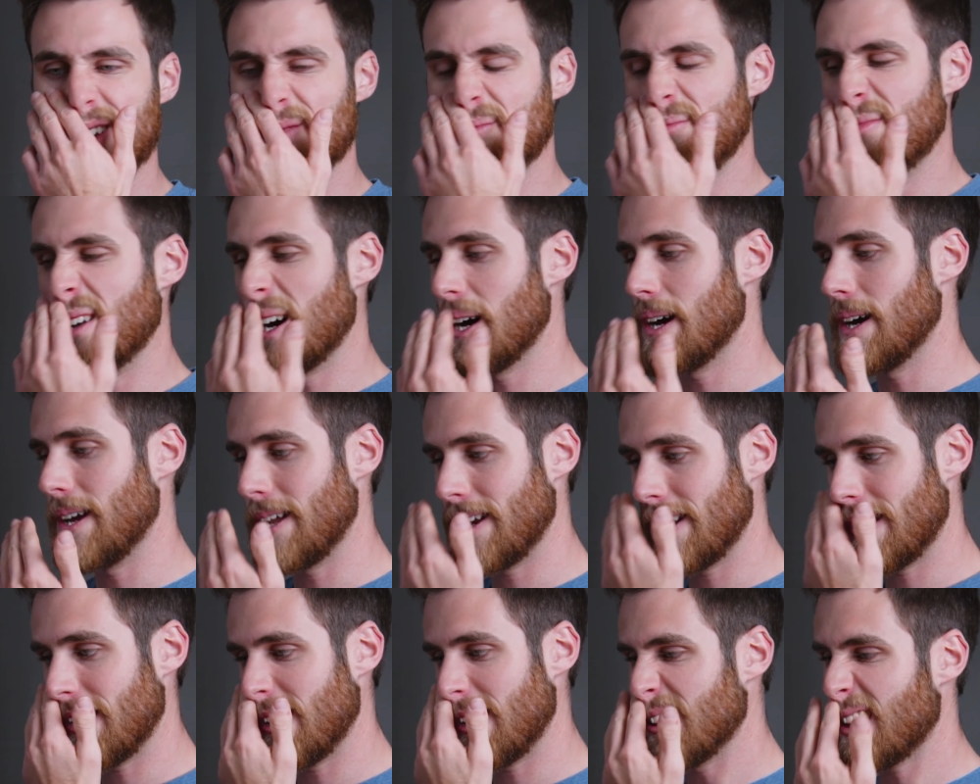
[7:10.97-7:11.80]

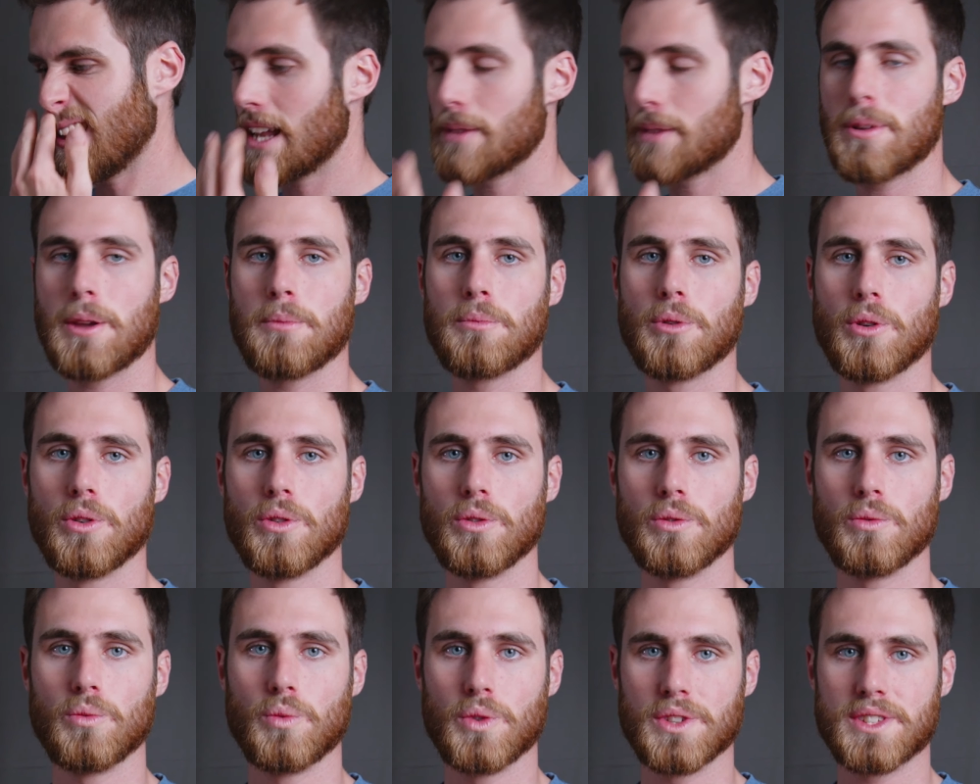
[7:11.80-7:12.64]
but a lot of
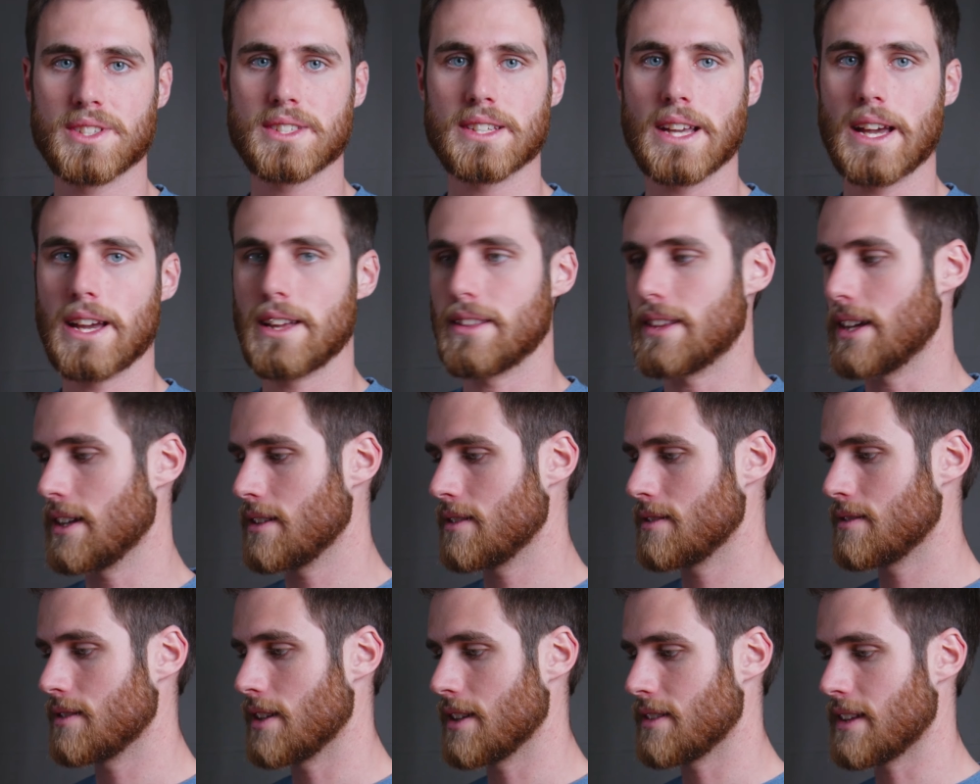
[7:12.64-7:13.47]
people would say
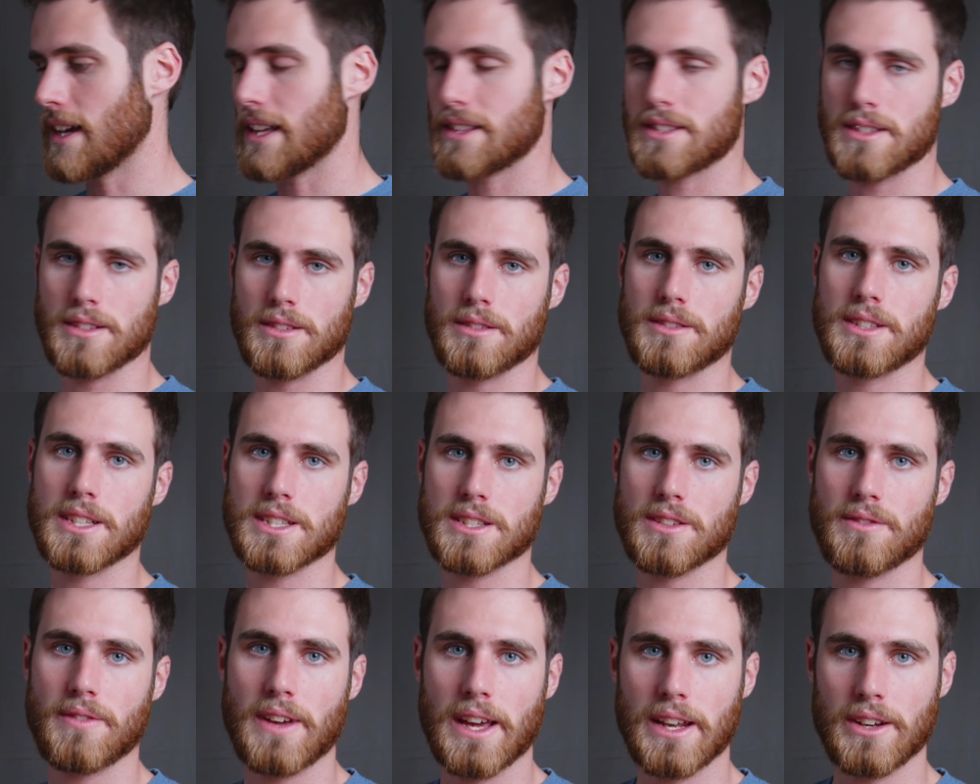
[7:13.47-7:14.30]
that that's a
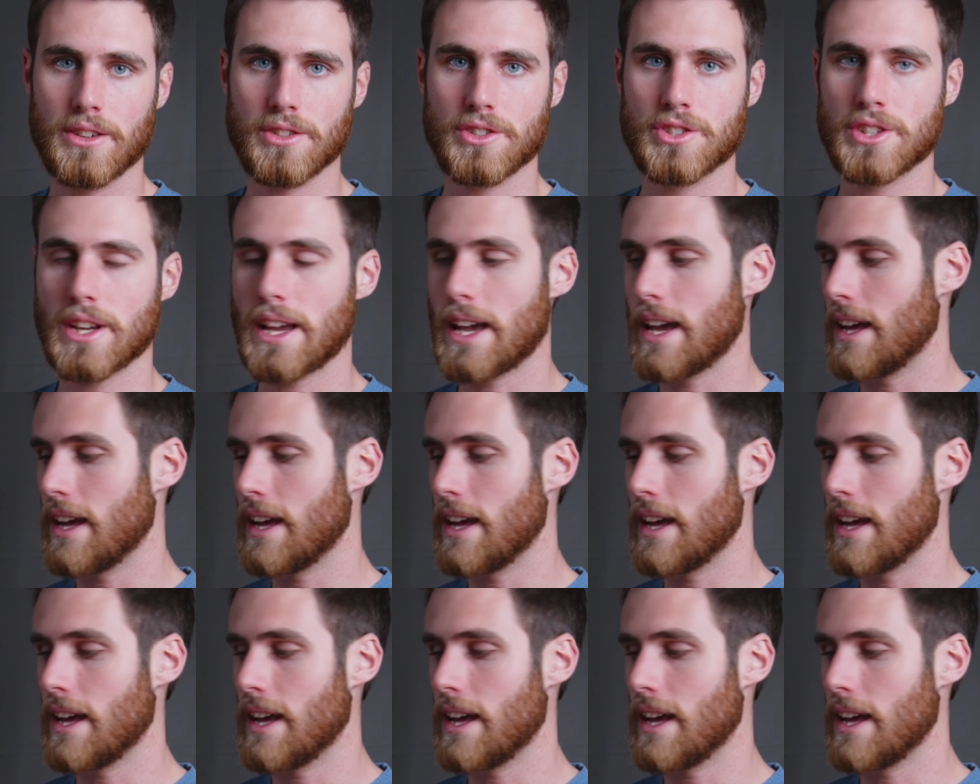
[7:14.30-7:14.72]
disadvantage.